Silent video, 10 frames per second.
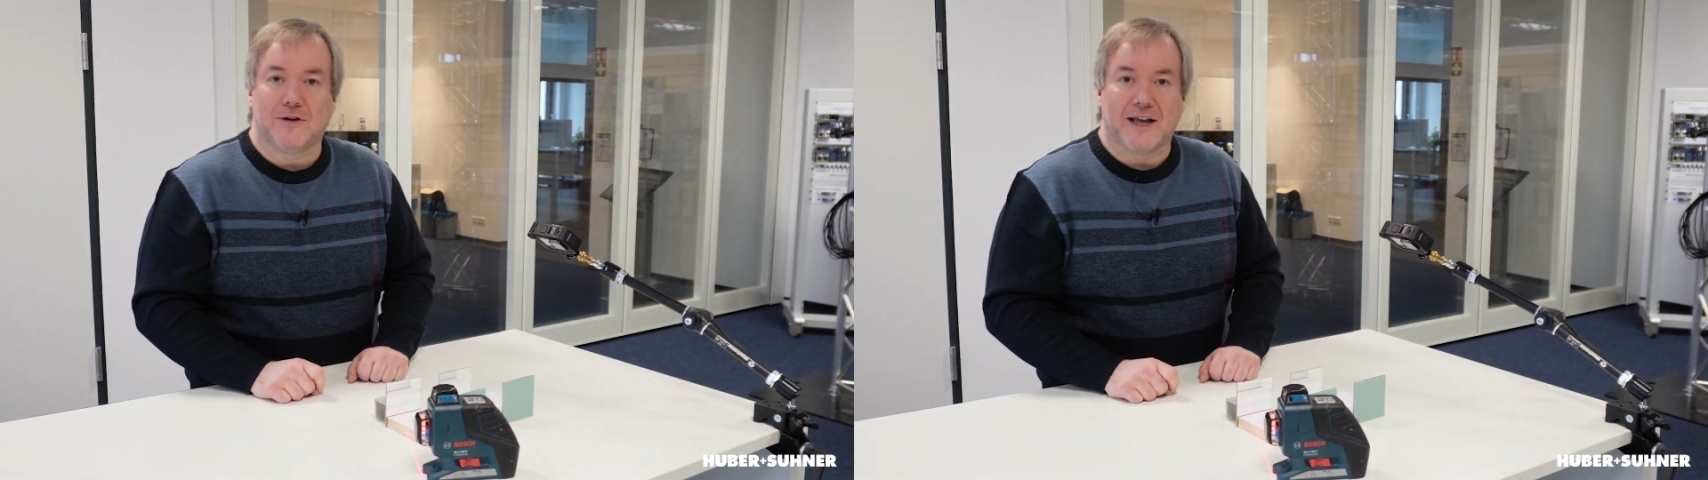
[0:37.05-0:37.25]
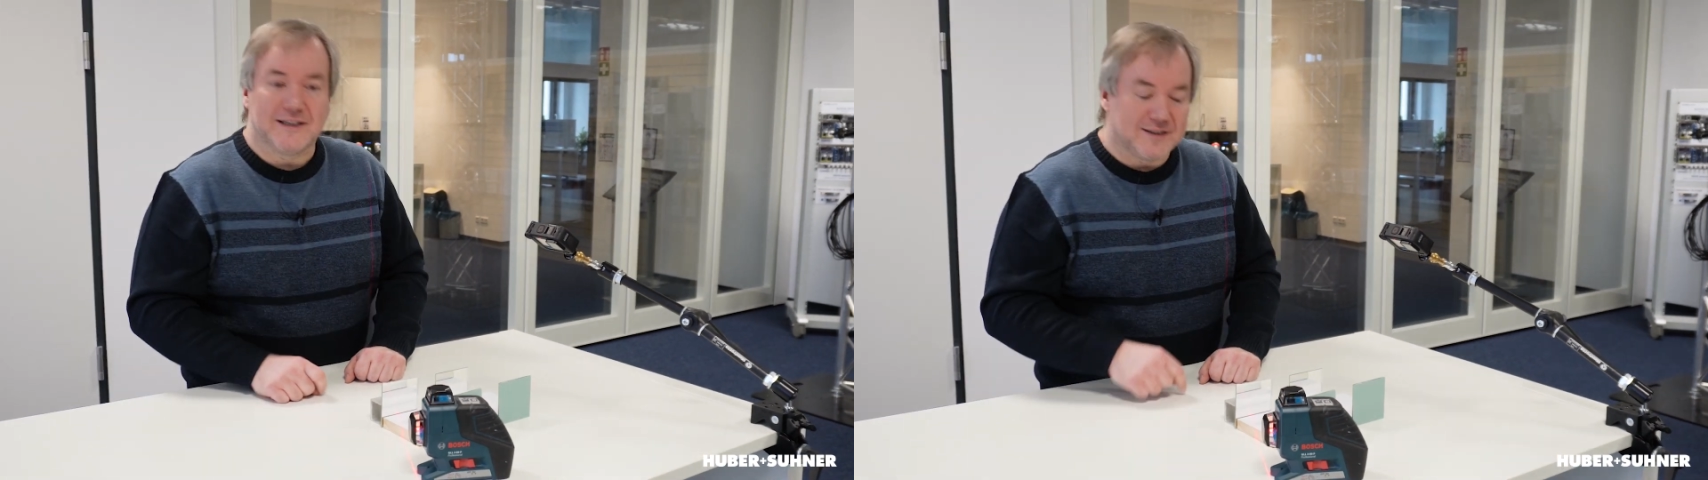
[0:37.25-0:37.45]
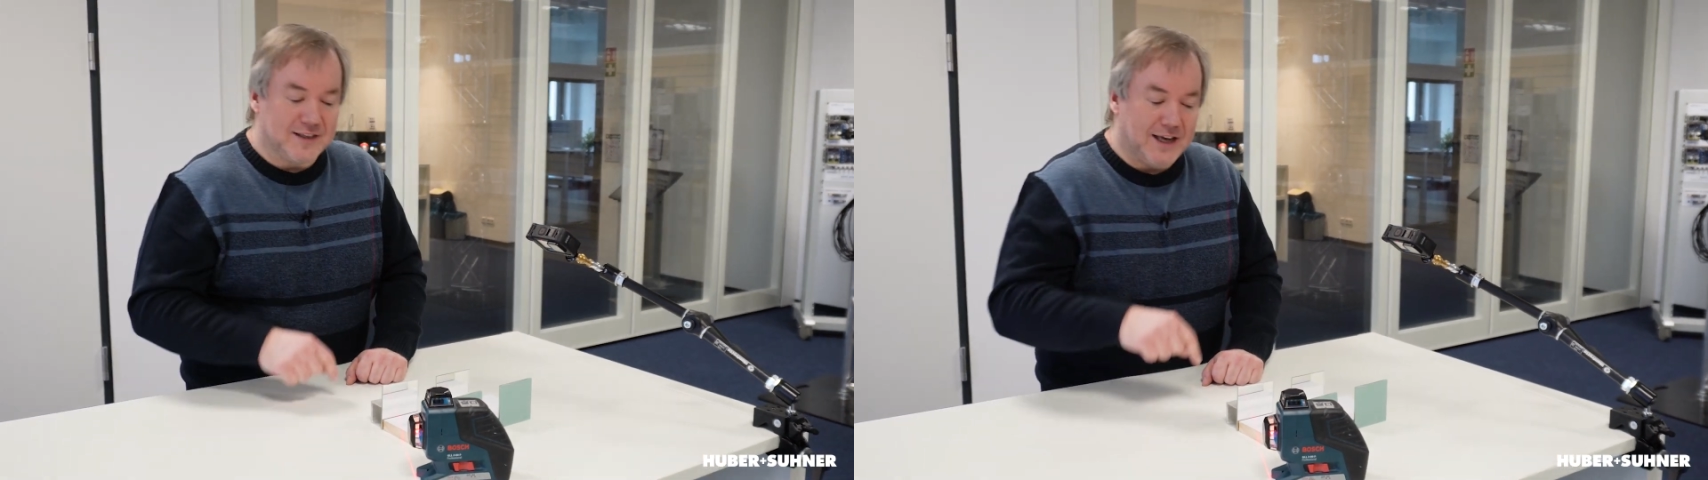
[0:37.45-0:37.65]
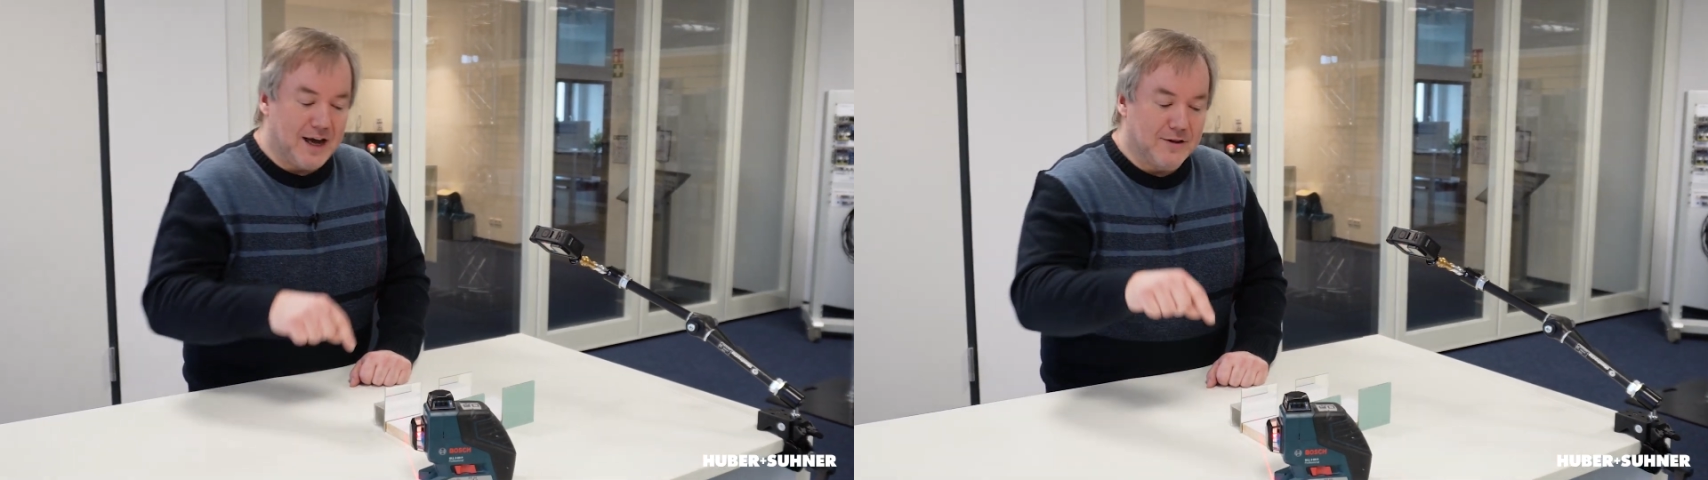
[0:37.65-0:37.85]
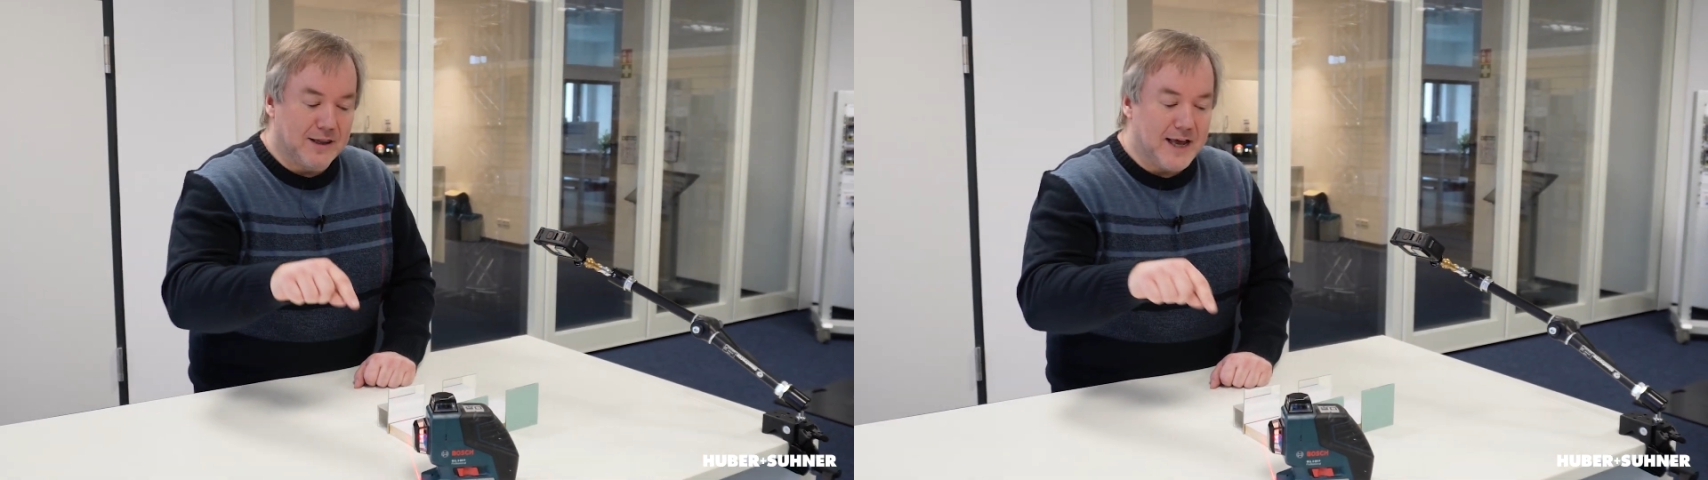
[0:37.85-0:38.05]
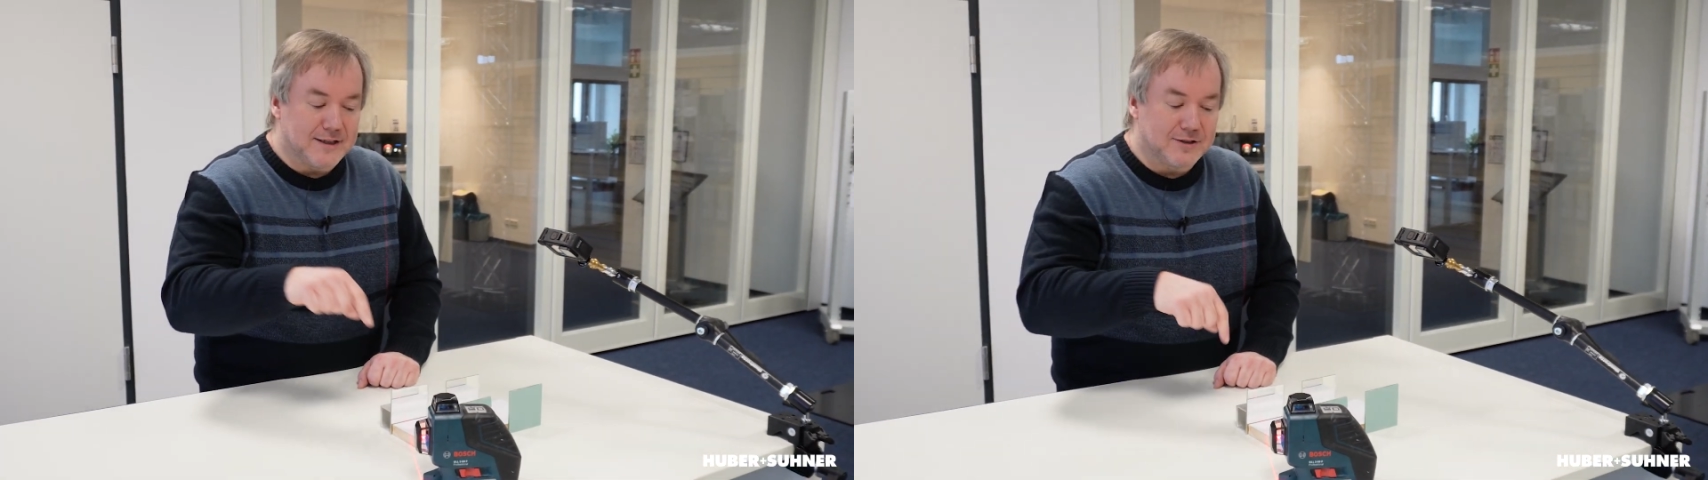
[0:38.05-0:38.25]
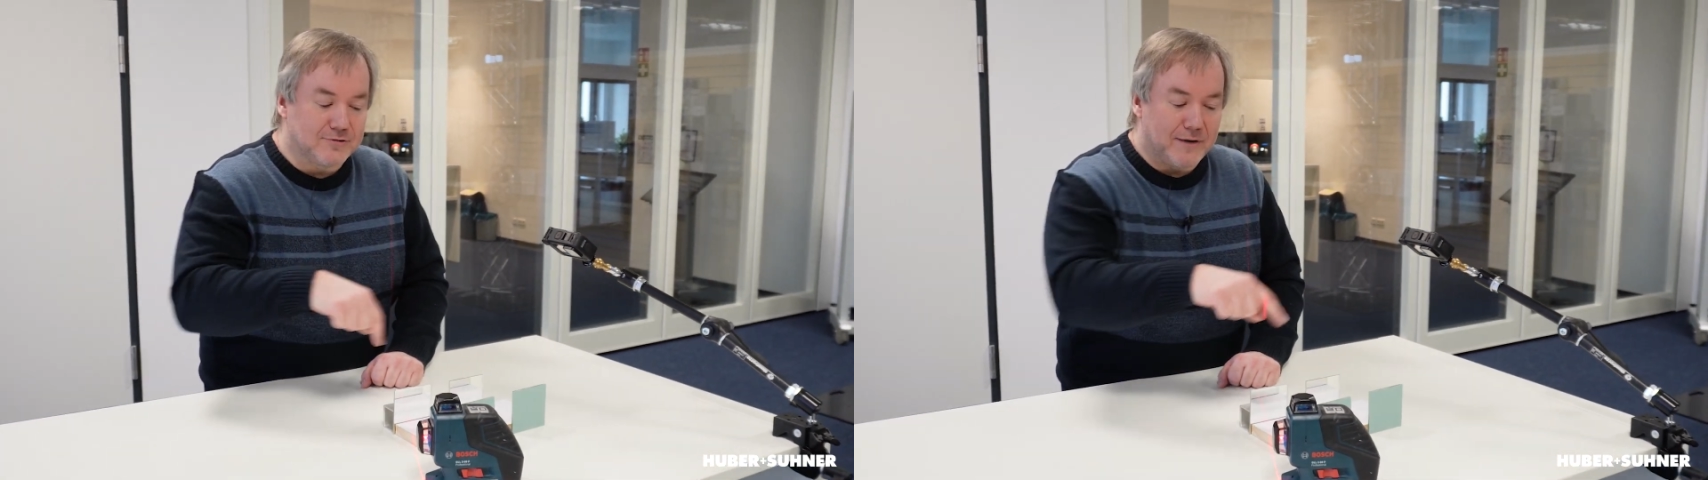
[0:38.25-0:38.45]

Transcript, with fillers: you can see how the light is